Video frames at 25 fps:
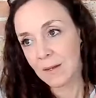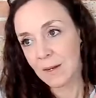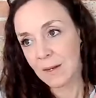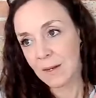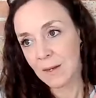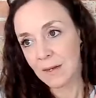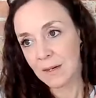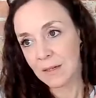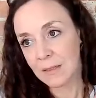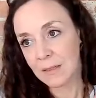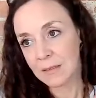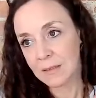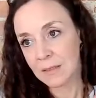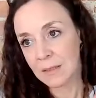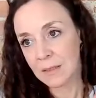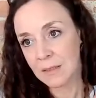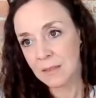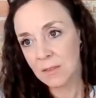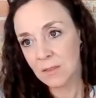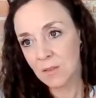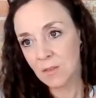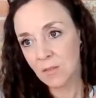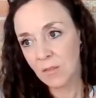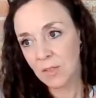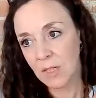And in
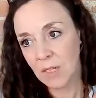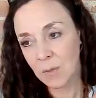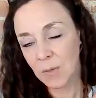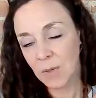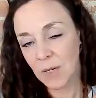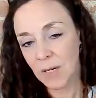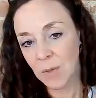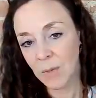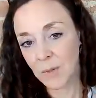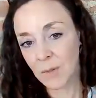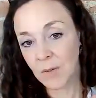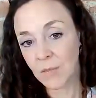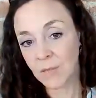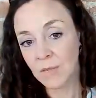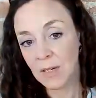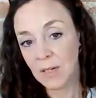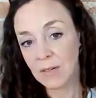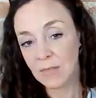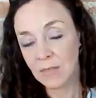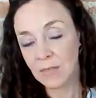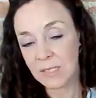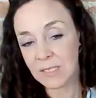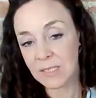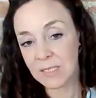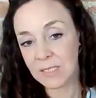the dream I got very,
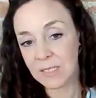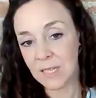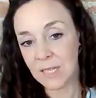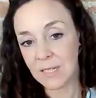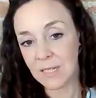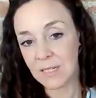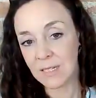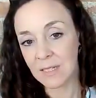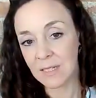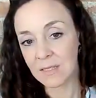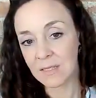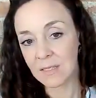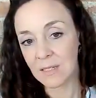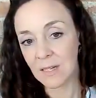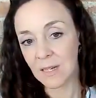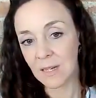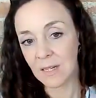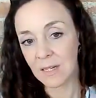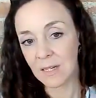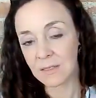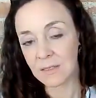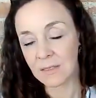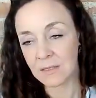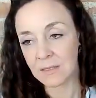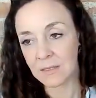very scared,
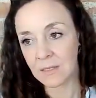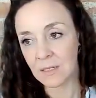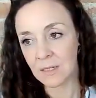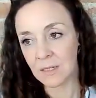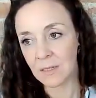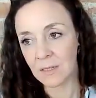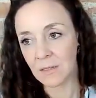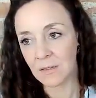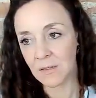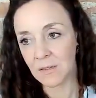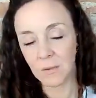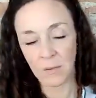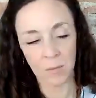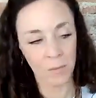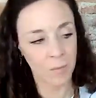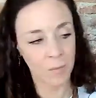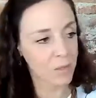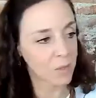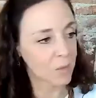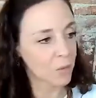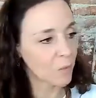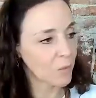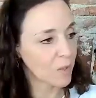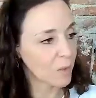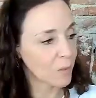and I thought, oh my
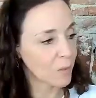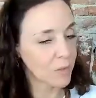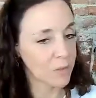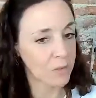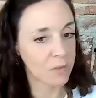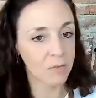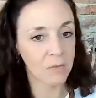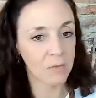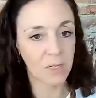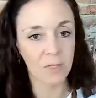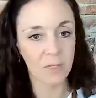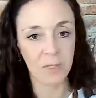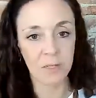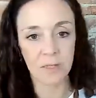god, where am I going to run?